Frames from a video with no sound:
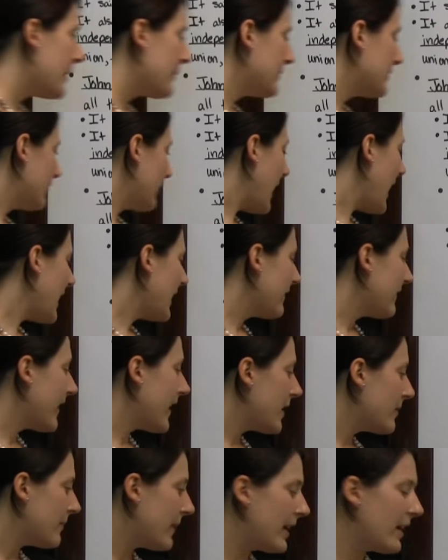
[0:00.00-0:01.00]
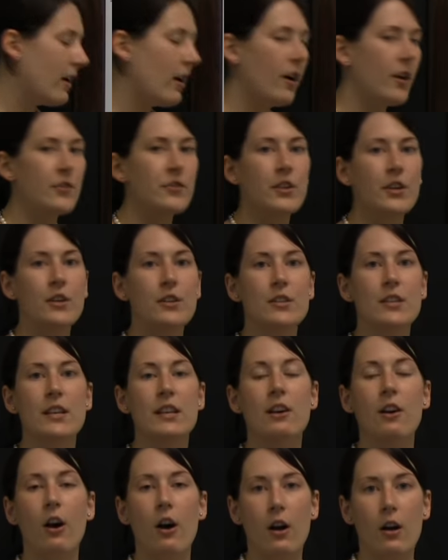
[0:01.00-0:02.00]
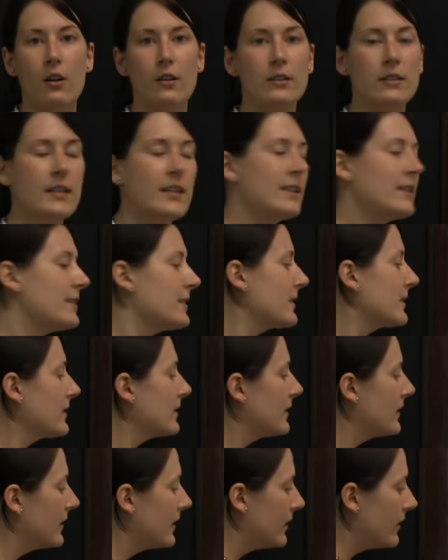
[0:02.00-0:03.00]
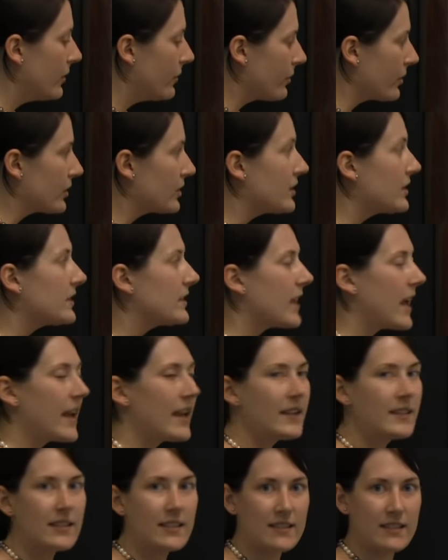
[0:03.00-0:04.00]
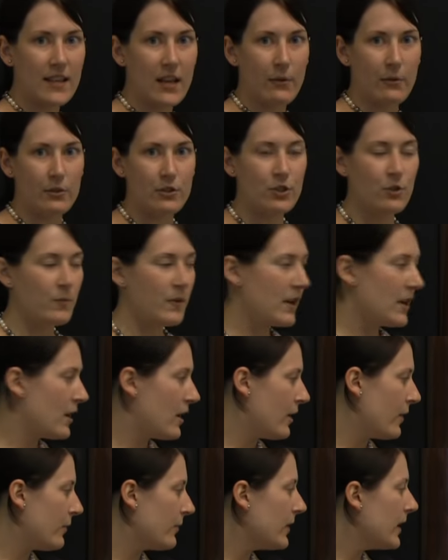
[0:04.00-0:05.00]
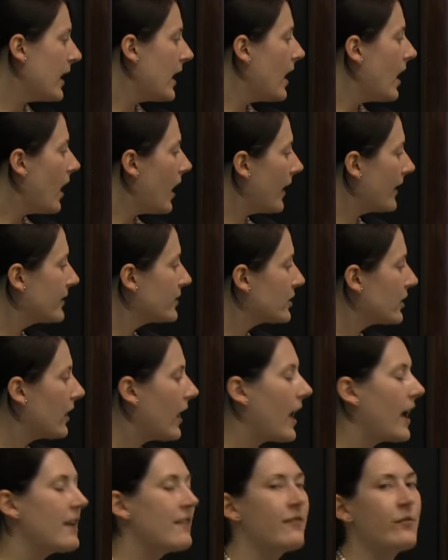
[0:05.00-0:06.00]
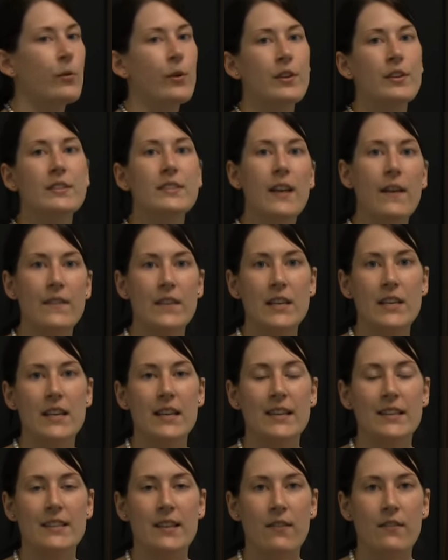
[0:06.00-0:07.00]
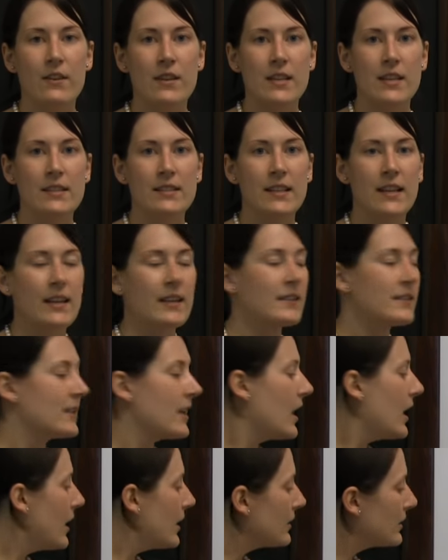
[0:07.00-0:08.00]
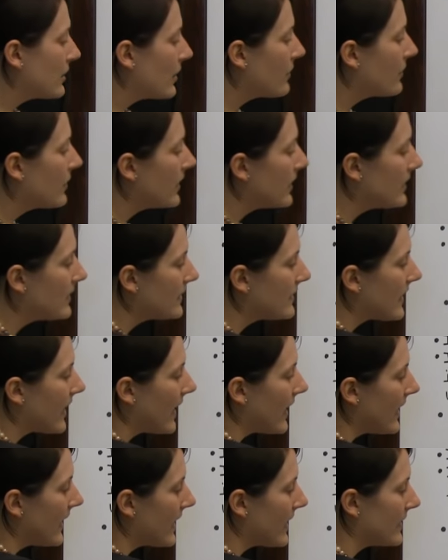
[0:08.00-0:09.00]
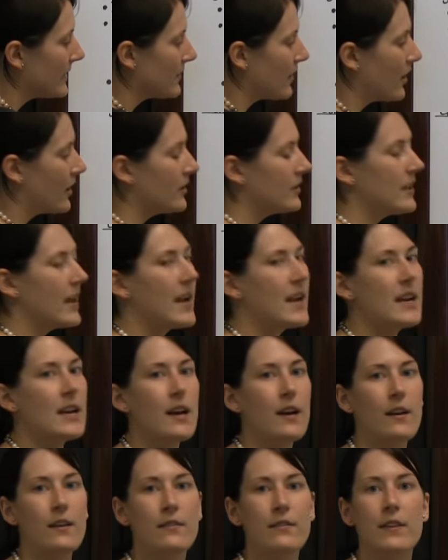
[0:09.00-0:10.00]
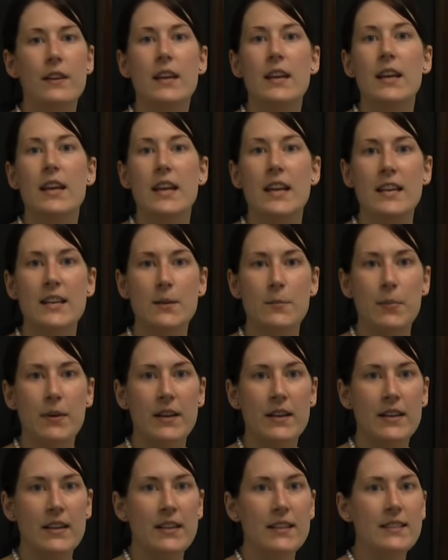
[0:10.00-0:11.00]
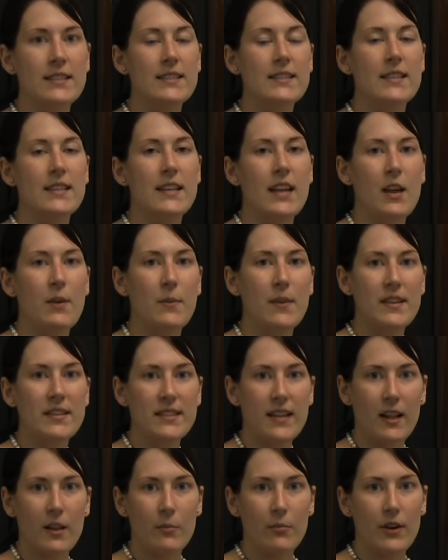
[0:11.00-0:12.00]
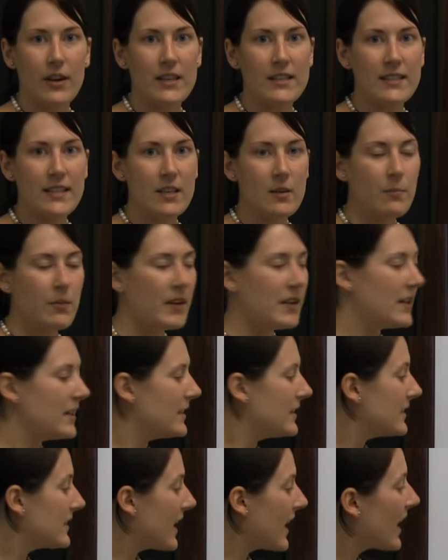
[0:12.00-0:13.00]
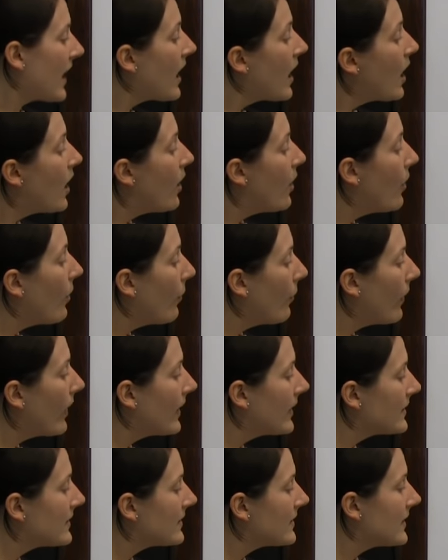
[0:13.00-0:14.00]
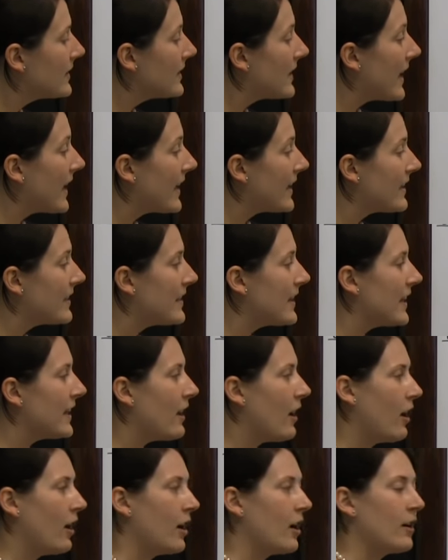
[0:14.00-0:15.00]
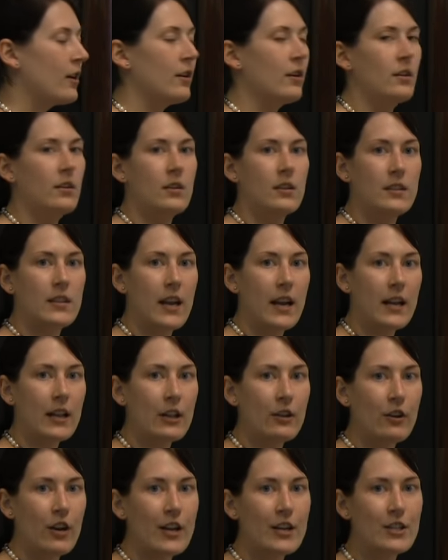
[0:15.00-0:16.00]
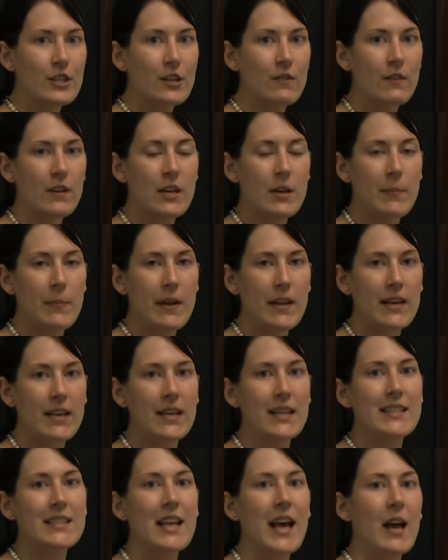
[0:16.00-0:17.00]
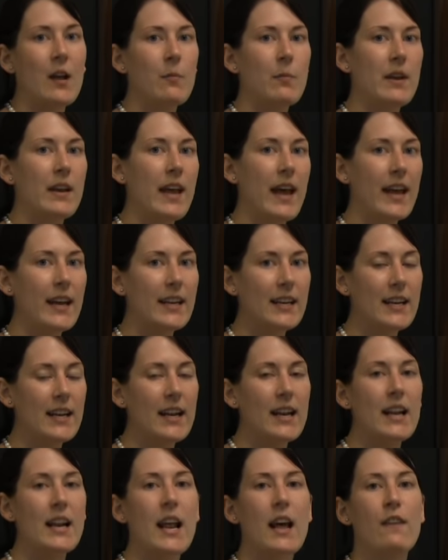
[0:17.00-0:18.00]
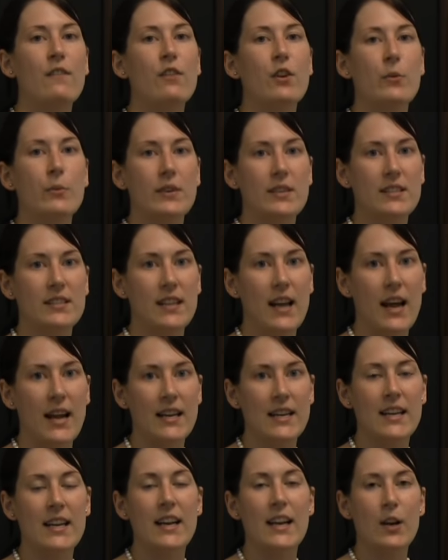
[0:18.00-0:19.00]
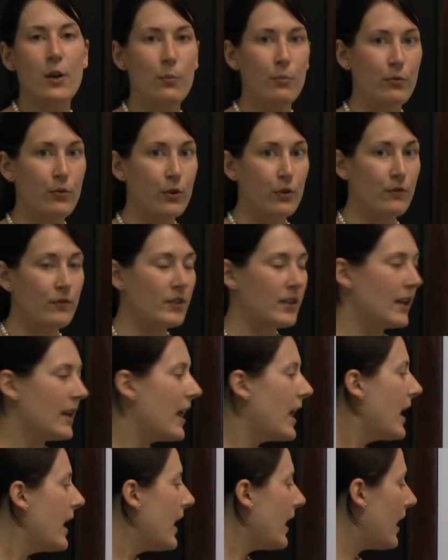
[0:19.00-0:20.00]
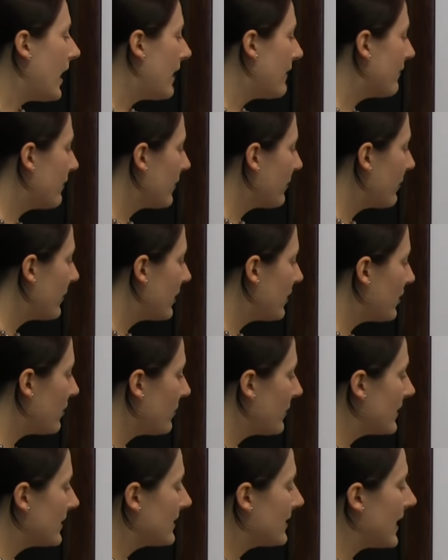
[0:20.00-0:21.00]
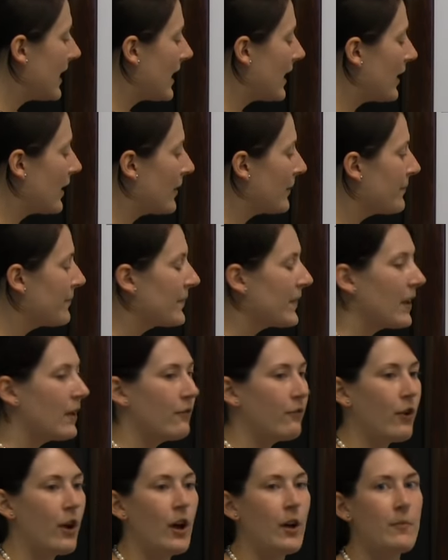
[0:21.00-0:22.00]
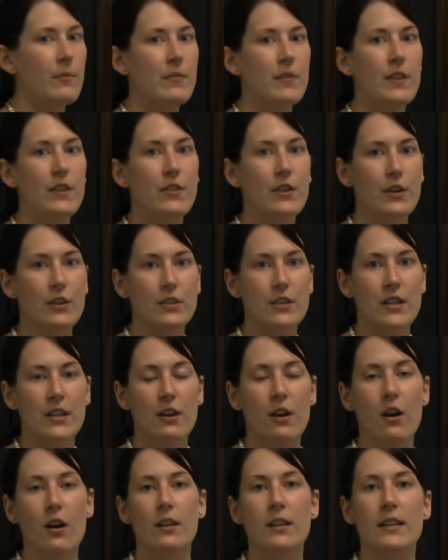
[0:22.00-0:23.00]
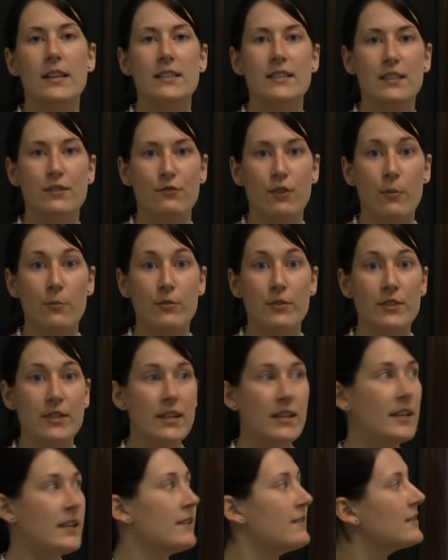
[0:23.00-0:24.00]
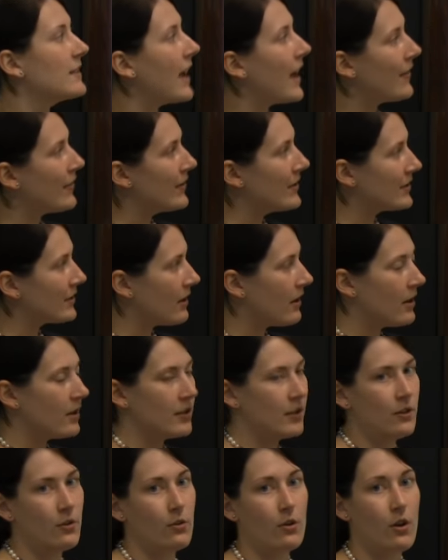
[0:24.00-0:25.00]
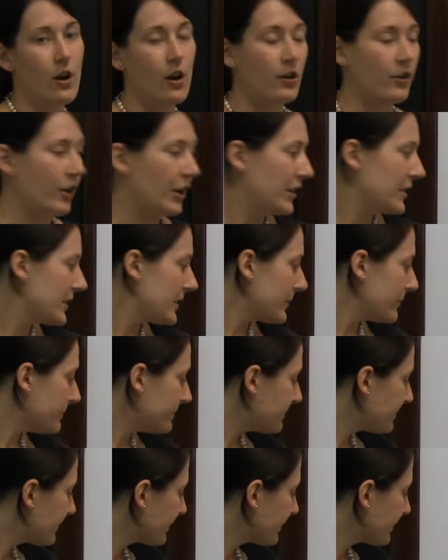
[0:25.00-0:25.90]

and it was ratified by all thirteen colonies, or states as they were to be known, on July fourth, seventeen seventy-six. So this date is our date of independence. The day we celebrate as Independence Day was the day that our Declaration of Independence had been edited, and everyone signed it and approved it. Everyone who was there from the thirteen colonies as representatives at this Continental Congress.